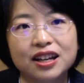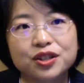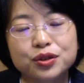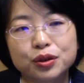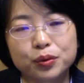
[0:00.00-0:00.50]

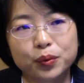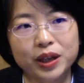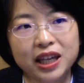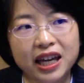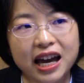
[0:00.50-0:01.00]
So
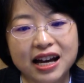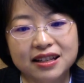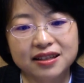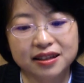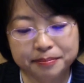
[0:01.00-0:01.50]
we
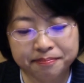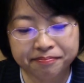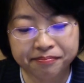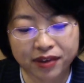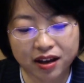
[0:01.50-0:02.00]
as
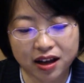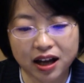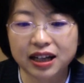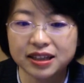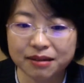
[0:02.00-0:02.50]

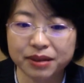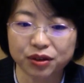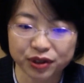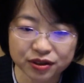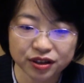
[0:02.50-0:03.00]
academic
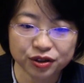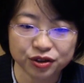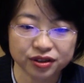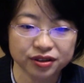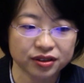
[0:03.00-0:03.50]

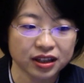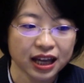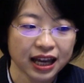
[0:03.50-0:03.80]
researchers,